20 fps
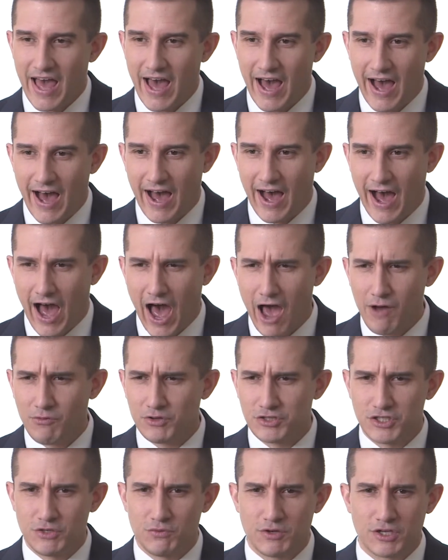I
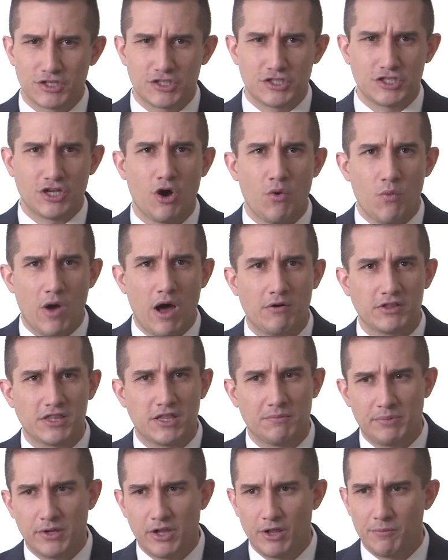was doing so well with the
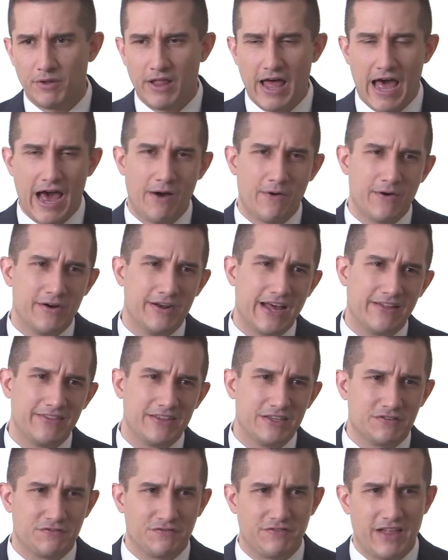billable hour, now
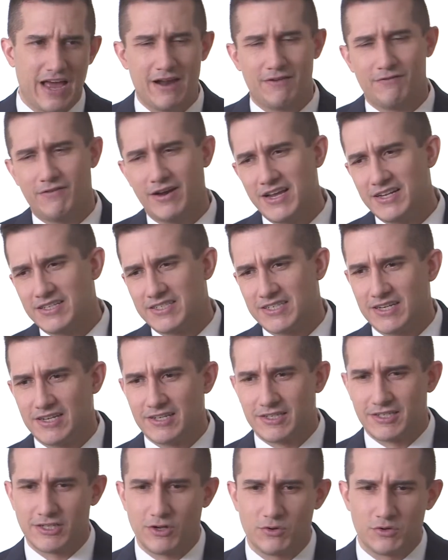these flat rates, and
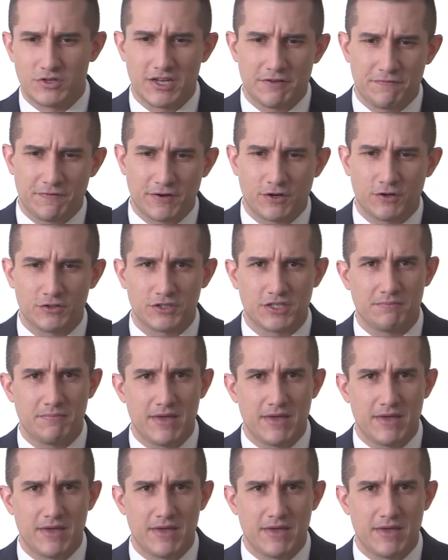it's so difficult to